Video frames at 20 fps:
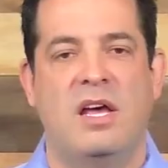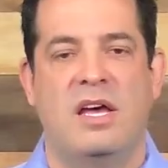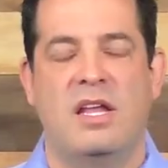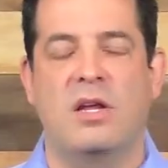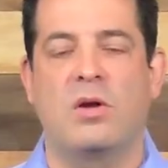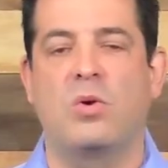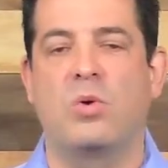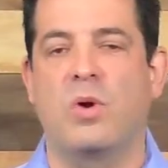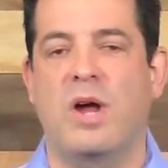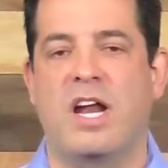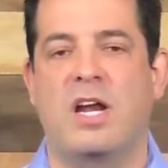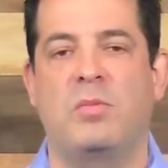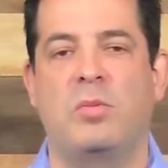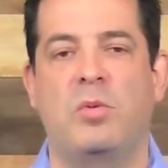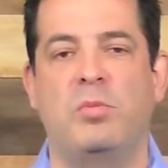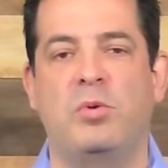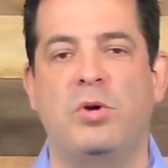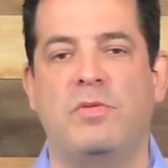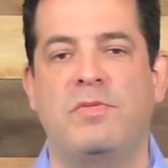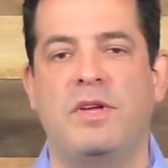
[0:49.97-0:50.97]
An
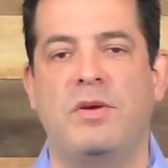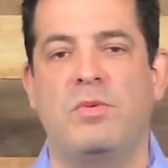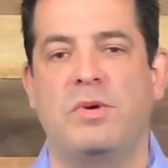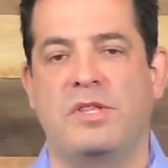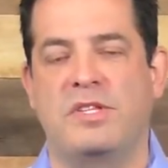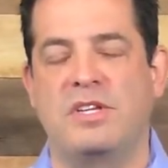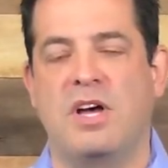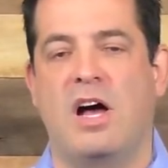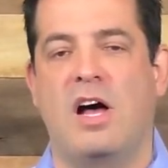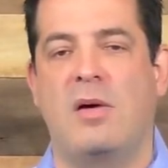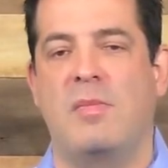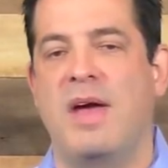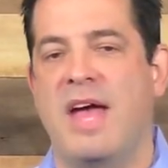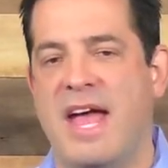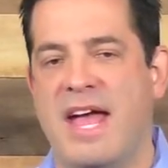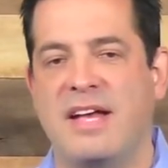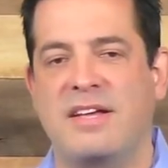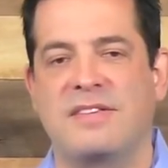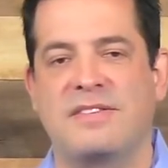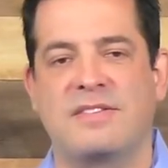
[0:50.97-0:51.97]
incredible movie with Tom
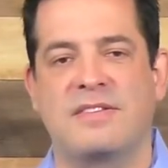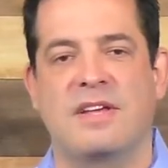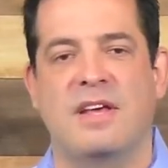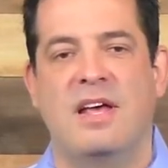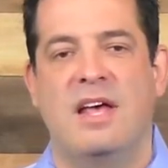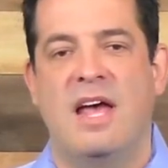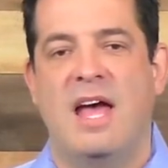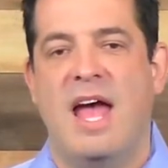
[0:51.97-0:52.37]
Hanks,